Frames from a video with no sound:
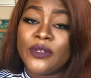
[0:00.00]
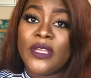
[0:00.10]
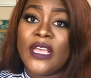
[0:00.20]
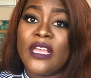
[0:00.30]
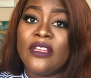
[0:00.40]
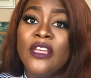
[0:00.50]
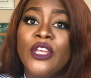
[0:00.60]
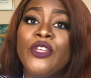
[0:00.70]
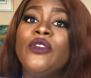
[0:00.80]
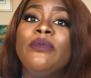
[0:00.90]
Okay,
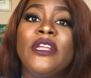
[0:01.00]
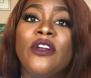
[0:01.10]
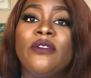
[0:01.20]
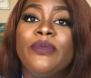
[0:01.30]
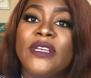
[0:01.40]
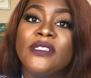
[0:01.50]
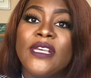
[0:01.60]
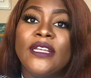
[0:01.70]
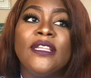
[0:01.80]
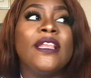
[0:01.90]
you may not be
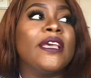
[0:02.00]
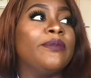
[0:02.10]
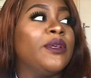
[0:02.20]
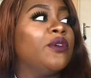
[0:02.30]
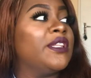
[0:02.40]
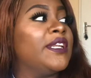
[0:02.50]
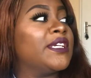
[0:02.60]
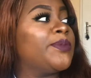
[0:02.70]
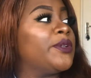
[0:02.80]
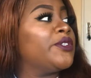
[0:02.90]
exactly like me or the
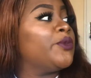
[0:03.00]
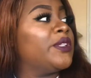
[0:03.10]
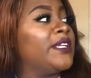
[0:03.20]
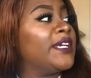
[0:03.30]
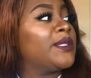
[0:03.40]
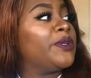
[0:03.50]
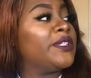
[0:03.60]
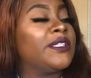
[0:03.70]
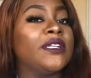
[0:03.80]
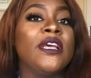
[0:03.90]
next
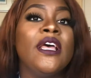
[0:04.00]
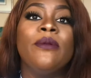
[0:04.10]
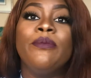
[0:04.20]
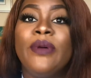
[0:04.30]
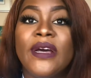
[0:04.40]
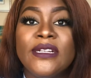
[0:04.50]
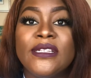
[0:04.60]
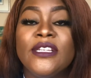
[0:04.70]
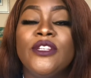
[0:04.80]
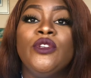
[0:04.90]
person,
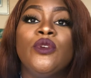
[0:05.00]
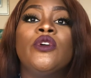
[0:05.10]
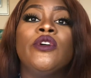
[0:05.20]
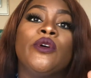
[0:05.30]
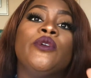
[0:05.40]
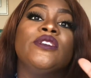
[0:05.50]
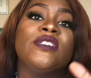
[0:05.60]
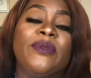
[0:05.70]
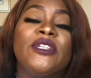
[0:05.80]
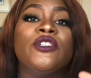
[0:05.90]
but in your own
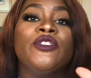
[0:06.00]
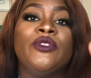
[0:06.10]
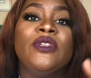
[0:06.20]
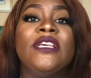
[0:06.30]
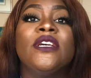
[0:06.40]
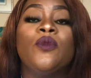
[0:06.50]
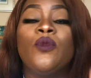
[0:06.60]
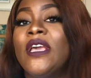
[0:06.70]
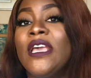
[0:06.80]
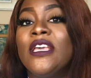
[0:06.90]
special, unique
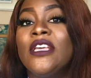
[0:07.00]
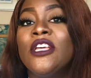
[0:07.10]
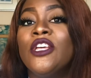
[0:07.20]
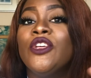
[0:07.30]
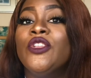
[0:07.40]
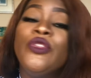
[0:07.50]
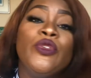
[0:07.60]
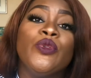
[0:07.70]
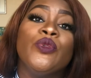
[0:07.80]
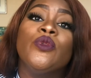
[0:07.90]
way,
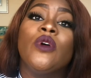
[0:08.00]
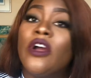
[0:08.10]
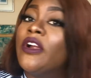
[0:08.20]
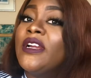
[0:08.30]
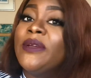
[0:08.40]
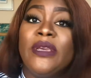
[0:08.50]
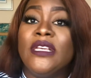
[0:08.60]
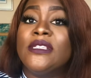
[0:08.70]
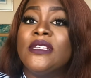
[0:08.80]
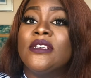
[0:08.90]
you are
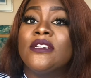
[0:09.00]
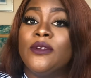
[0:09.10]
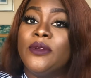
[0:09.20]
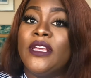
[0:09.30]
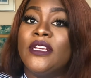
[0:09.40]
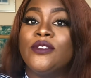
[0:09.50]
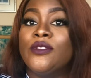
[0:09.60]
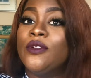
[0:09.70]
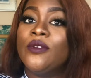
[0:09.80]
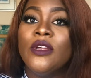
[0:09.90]
amazing. Okay,
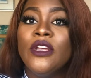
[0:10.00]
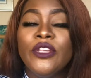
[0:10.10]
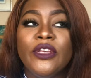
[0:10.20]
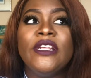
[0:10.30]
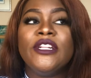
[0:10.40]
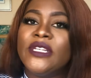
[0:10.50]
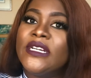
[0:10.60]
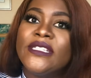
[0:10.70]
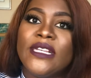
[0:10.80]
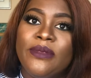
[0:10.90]
so you need to
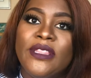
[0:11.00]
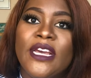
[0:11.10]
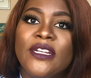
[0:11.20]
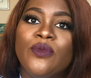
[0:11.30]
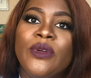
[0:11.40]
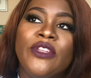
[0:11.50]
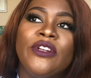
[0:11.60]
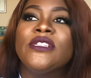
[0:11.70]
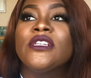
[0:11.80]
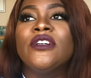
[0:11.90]
accept that,
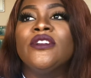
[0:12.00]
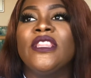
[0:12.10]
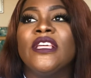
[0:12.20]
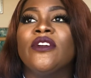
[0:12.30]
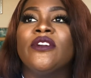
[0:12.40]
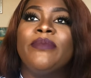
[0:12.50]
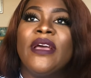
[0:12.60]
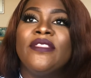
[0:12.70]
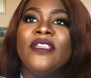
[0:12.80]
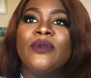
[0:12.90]
whether it's a good thing or a
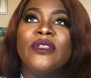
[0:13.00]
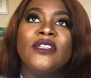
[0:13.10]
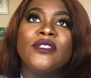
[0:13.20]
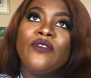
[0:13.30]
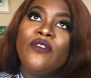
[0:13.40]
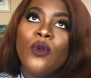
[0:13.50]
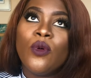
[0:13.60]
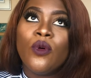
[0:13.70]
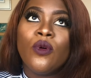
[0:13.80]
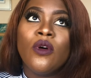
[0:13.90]
bad thing, whether it's a
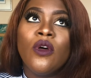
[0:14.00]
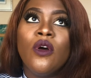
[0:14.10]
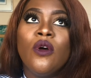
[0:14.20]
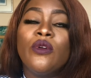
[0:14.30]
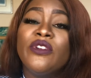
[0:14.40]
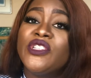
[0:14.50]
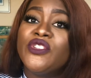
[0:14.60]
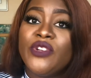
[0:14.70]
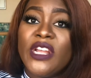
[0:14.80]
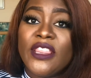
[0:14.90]
flaw or a
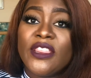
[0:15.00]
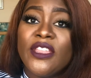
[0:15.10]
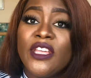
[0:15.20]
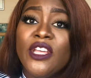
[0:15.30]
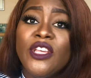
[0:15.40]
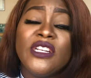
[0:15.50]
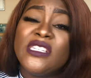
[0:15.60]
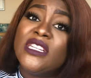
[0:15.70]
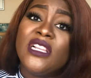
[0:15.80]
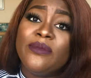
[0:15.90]
strength, you're
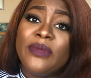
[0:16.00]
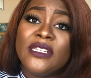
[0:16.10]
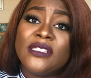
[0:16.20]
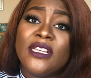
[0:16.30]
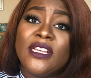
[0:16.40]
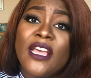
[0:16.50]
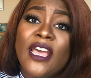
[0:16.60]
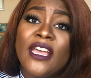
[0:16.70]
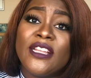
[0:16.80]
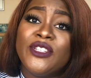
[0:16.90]
still amazing
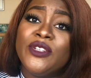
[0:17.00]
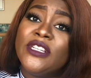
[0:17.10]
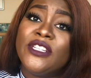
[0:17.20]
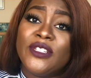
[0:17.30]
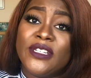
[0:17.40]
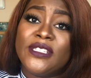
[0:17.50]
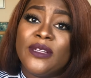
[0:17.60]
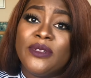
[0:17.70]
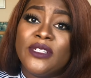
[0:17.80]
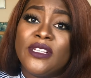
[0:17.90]
and you need to
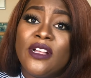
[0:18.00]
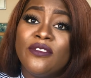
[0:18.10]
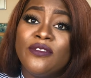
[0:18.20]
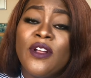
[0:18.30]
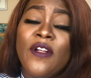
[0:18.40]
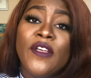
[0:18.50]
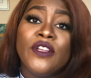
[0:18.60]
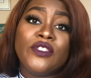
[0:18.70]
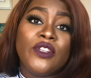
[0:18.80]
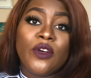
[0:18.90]
accept yourself.
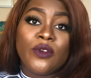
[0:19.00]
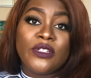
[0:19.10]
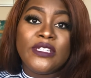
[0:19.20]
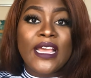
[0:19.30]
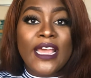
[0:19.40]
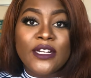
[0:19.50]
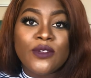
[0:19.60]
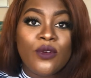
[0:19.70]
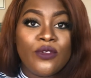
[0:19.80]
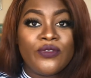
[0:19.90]
So to
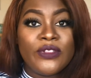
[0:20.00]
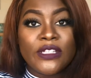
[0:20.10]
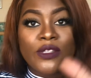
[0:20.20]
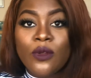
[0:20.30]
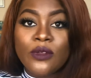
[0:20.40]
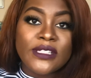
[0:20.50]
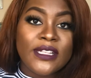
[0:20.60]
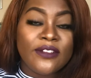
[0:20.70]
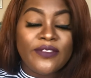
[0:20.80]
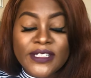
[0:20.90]
end off this whole
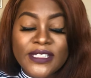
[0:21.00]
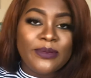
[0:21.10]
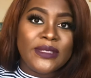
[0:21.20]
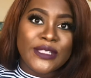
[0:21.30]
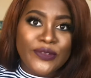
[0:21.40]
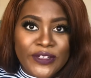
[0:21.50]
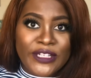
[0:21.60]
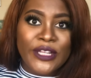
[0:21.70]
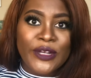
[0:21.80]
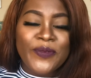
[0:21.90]
self-acceptance
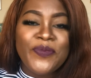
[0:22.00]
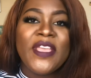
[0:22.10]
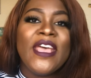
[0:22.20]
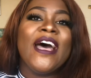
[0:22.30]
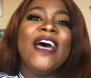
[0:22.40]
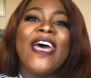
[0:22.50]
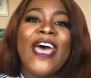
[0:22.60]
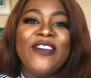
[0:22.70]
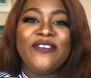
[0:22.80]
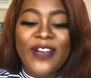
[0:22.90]
video,
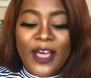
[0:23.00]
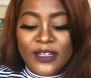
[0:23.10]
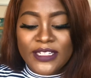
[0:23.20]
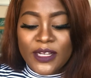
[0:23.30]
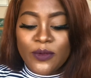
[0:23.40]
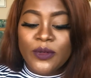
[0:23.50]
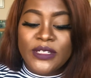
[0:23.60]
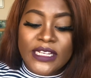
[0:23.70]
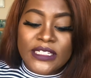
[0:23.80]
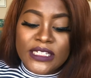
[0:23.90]
I found a
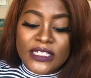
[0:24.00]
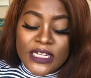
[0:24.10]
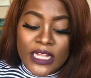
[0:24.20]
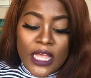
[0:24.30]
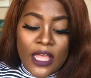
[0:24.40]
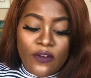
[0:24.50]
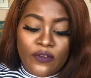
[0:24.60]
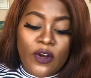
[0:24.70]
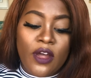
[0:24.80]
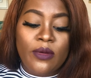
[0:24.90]
quotation
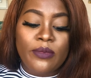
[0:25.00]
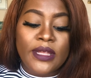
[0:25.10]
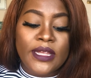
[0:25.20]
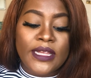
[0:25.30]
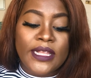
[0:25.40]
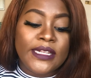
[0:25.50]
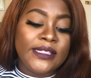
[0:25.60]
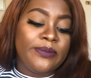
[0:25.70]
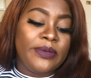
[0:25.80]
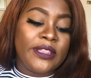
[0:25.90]
from
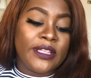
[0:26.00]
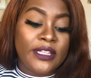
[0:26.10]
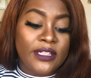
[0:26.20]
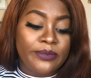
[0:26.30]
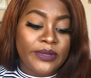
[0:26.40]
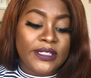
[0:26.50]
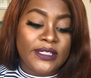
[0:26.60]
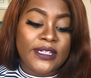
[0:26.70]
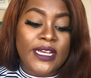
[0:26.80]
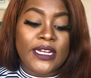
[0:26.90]
Elizabeth
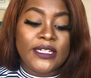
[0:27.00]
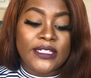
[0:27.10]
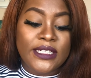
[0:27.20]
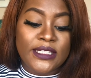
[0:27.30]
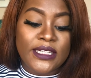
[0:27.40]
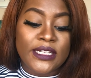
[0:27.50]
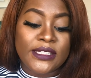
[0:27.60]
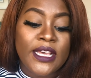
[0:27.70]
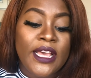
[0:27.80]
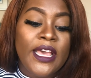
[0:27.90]
Gilbert, and she
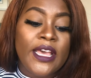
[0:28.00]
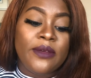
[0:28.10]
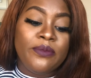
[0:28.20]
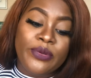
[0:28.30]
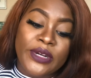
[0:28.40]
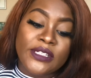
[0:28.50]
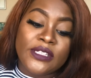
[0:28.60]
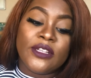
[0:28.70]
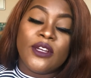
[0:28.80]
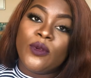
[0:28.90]
says,
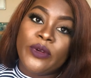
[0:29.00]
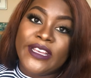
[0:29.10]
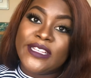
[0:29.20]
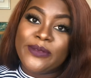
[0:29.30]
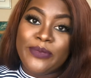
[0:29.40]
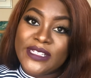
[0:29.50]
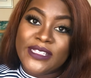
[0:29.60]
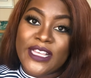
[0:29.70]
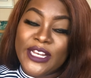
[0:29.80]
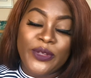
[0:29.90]
embrace the glorious
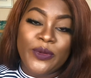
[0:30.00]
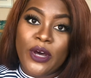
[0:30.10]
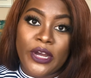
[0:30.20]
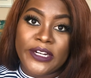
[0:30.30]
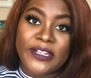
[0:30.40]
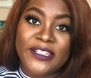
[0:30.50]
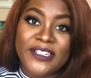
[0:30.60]
mess that you are.